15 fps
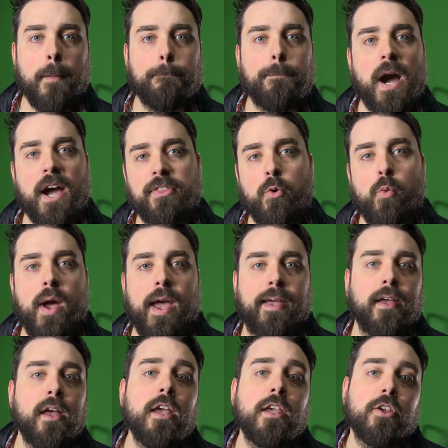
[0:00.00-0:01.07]
By the way,
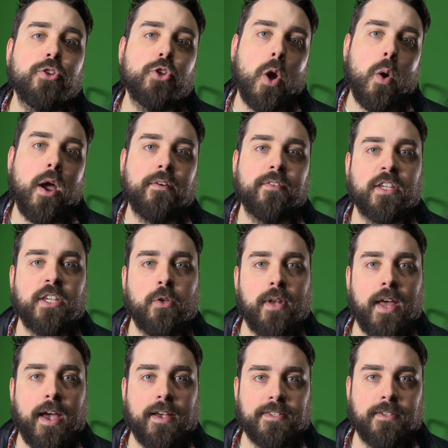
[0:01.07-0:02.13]
you don't have a cute
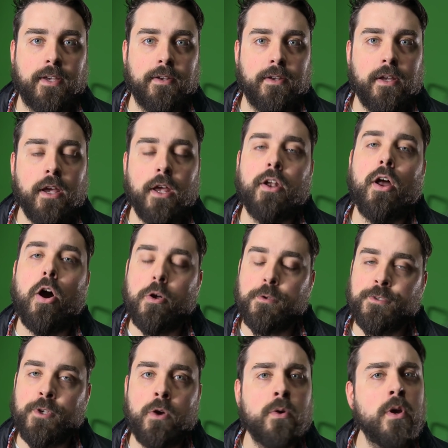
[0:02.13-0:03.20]
accent, and
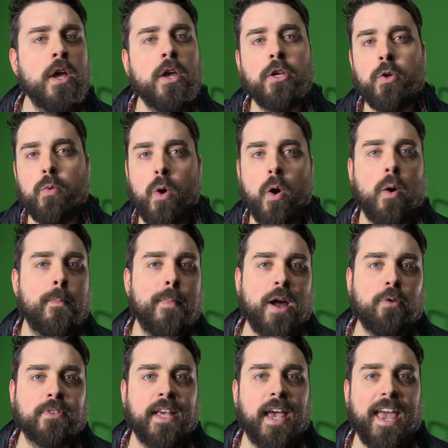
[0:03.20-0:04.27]
also, you won't
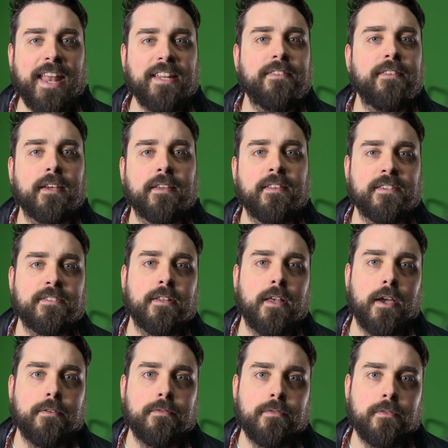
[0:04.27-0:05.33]
amount to anything in this
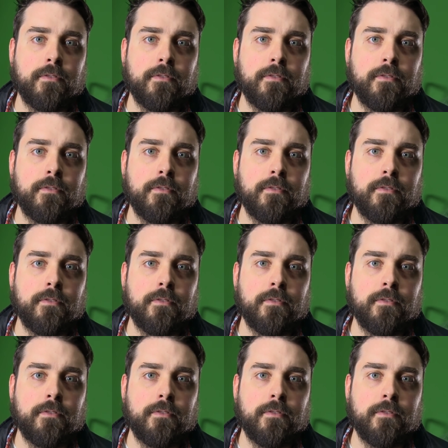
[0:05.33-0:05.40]
life.